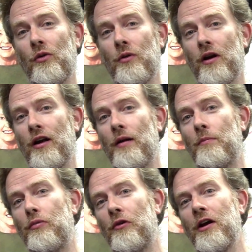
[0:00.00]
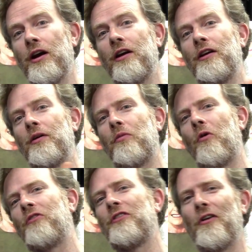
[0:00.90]
where we're gonna bring your
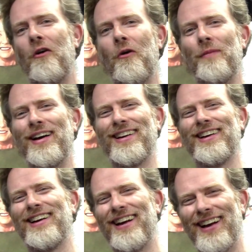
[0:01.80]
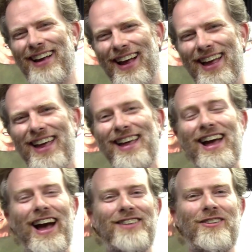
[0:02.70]
portrait home.
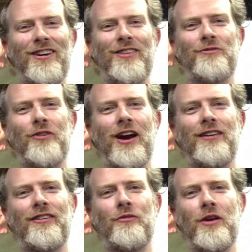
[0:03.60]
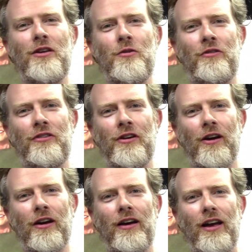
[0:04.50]
That's one of the phrases we use
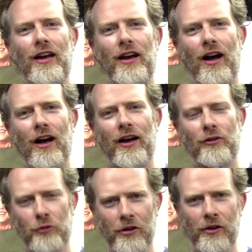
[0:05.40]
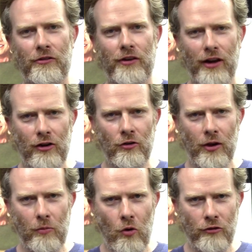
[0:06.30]
here uh, in Realistic
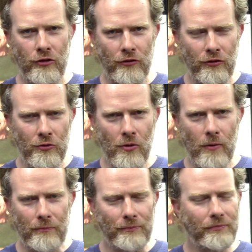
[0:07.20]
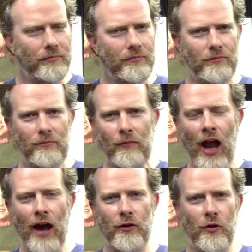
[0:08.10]
Acrylic Portrait School.
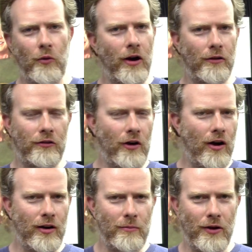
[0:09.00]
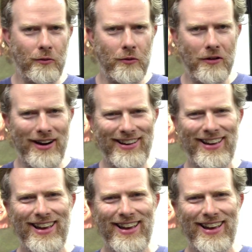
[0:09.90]
I don't know where it started, but we're